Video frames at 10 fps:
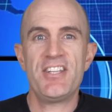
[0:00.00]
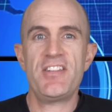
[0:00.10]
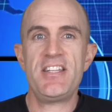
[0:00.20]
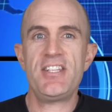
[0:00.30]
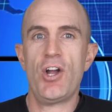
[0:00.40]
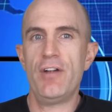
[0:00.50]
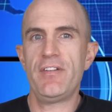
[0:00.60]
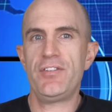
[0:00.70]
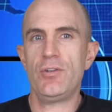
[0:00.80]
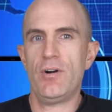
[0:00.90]
So there's the
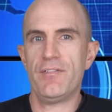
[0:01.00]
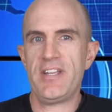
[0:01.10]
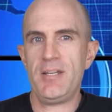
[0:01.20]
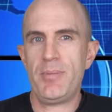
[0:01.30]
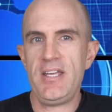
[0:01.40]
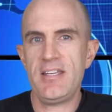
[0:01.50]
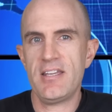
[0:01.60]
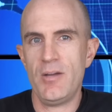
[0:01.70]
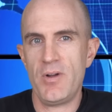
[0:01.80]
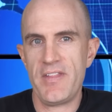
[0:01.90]
overview of
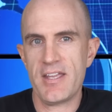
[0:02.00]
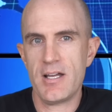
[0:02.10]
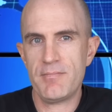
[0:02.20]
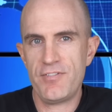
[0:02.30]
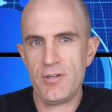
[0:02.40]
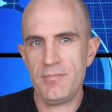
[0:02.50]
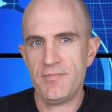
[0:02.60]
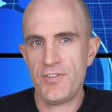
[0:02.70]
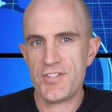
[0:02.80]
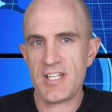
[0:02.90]
InPeak and where they come from.
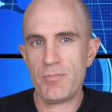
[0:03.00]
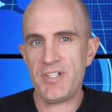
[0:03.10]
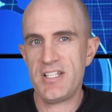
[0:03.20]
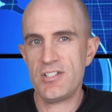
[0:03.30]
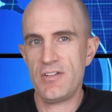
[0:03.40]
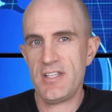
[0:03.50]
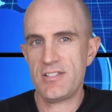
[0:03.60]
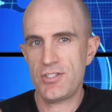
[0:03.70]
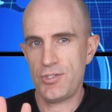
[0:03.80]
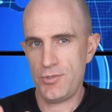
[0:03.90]
First up, we need to know
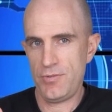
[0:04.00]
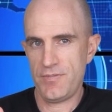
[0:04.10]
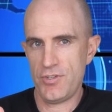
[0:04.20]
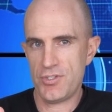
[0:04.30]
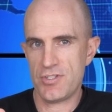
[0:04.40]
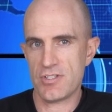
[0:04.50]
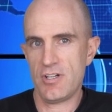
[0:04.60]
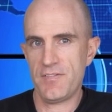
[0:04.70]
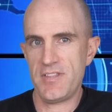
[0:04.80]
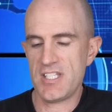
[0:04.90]
there's two versions
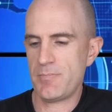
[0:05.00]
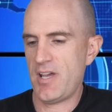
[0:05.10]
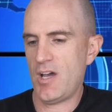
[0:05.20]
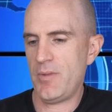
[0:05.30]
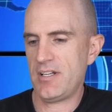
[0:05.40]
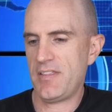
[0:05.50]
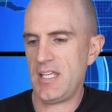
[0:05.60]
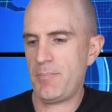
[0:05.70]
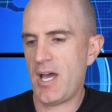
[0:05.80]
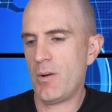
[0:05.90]
of this power meter,
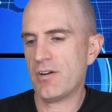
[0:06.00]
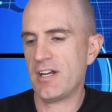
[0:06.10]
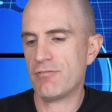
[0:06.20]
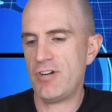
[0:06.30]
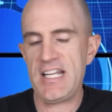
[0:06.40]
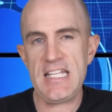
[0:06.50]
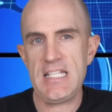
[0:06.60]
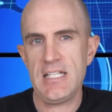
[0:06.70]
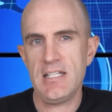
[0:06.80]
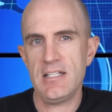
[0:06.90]
the power crank
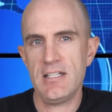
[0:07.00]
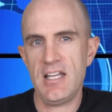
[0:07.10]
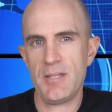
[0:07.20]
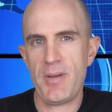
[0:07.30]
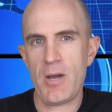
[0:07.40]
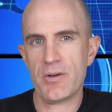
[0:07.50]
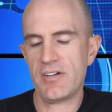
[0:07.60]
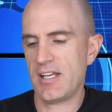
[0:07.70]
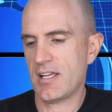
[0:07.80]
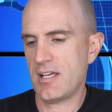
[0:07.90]
ready and the Power
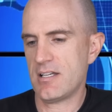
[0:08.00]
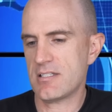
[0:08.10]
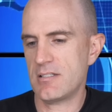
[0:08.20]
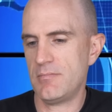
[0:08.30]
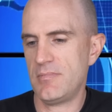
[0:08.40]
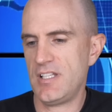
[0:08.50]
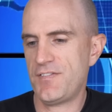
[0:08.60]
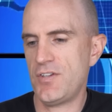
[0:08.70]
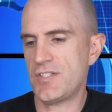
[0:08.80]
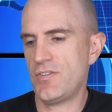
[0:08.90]
Crank Custom. The
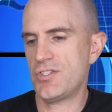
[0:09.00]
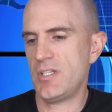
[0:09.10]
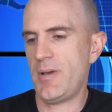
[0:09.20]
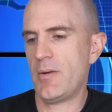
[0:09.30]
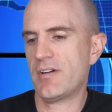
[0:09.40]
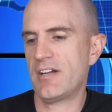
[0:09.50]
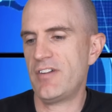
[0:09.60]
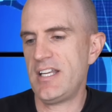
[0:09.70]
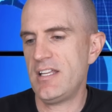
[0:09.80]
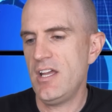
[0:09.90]
first version, the Power Crank
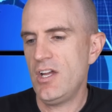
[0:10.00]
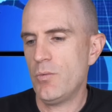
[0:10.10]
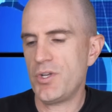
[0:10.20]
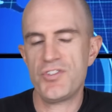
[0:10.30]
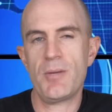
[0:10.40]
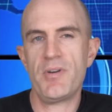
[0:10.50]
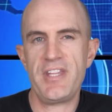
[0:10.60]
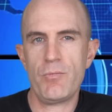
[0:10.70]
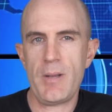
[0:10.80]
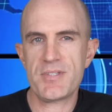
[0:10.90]
Ready, where you jump
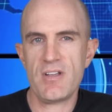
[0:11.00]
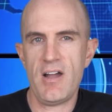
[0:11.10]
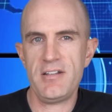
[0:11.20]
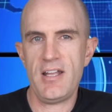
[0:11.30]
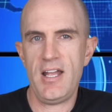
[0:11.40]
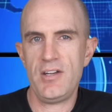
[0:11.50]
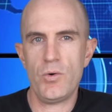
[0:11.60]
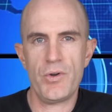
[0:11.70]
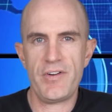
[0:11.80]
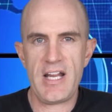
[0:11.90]
on their website and
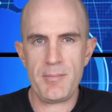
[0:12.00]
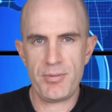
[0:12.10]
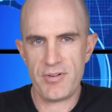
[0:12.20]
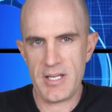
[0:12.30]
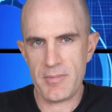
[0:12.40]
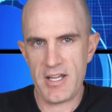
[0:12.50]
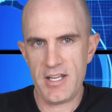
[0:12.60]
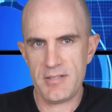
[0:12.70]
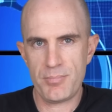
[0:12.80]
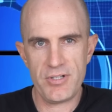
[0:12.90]
order a
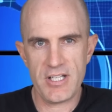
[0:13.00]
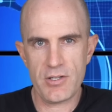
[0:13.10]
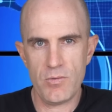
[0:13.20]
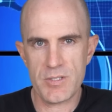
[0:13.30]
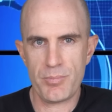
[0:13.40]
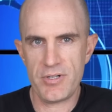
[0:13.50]
pre-made, pre-cooked,